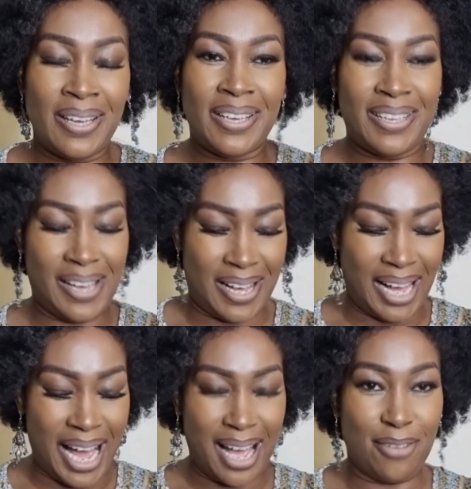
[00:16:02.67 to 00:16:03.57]
Yeah,
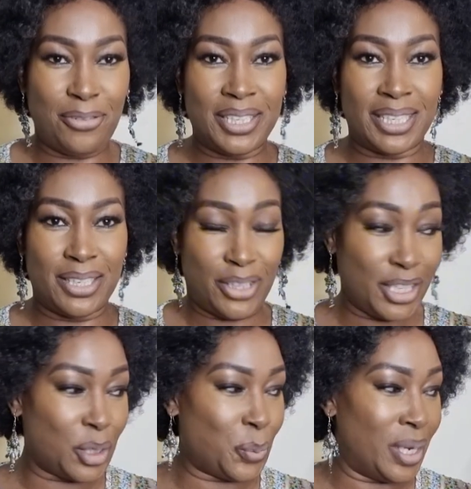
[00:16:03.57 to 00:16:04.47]
I have featured
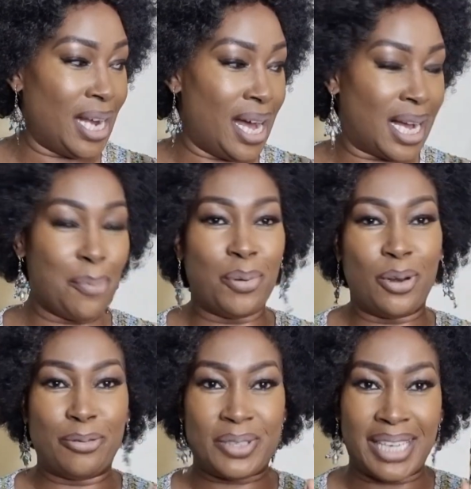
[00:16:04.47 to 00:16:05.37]
this one a couple
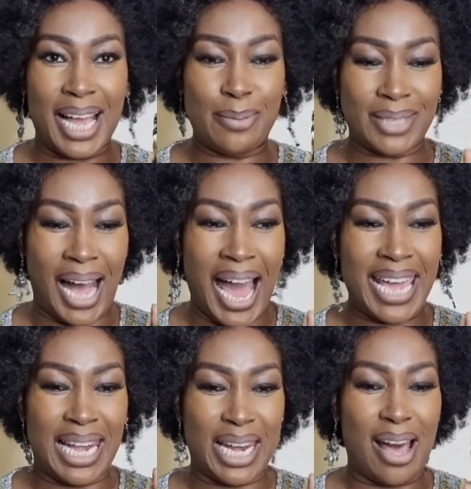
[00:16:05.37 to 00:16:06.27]
of times. I
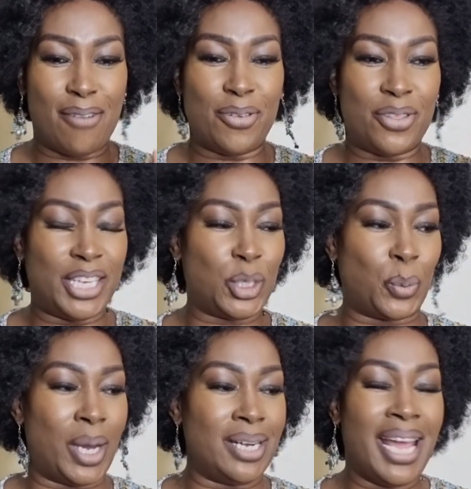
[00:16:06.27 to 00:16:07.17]
love this
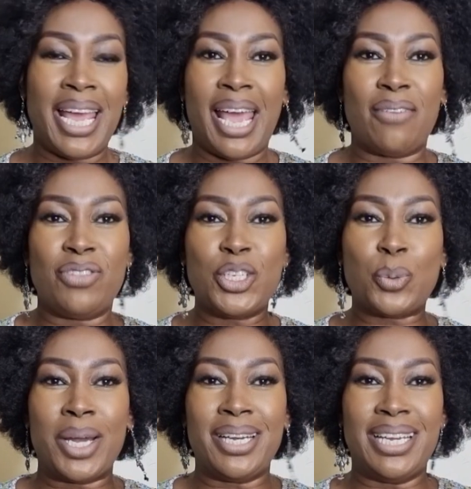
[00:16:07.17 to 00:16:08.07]
one, and this
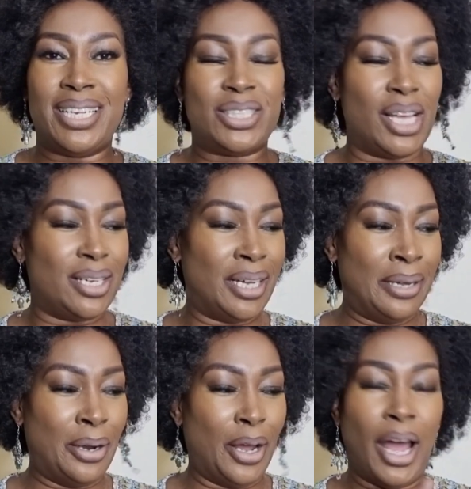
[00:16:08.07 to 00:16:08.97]
one is
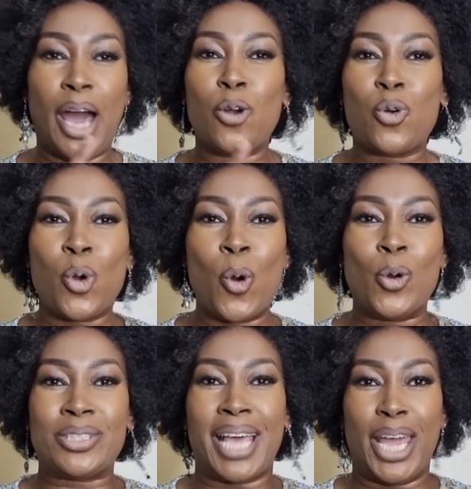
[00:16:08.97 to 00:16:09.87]
a
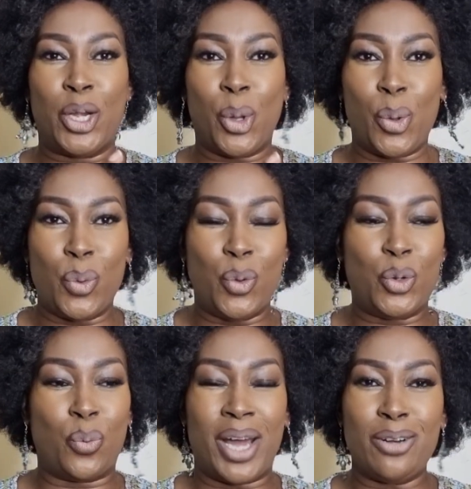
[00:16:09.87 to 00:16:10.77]
rose and oud,
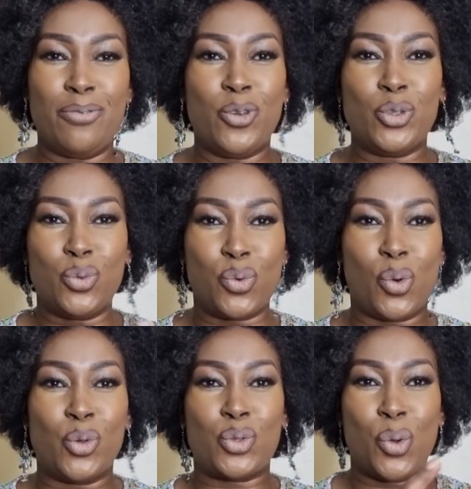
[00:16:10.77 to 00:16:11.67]
one of those
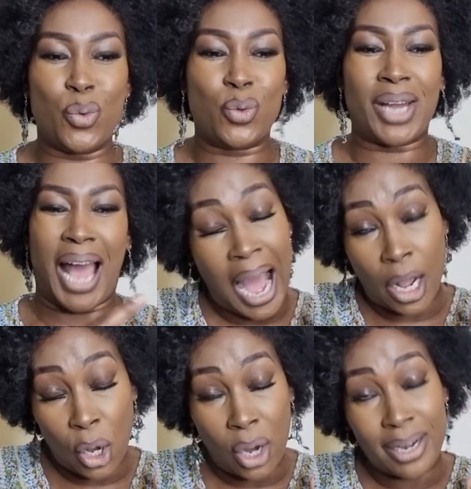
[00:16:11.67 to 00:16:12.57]
rose oud
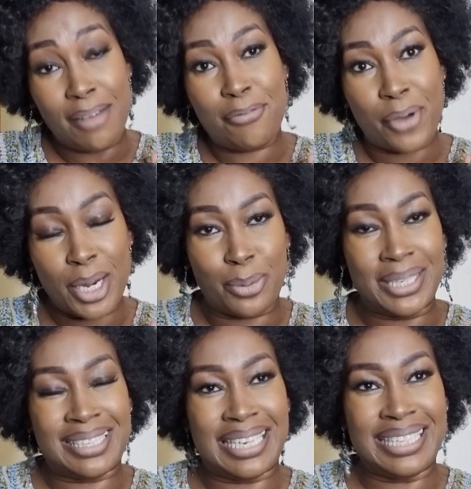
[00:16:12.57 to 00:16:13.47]
accord
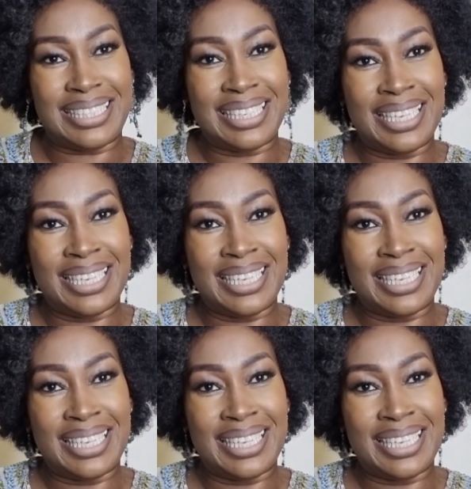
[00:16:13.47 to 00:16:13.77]
fragrances.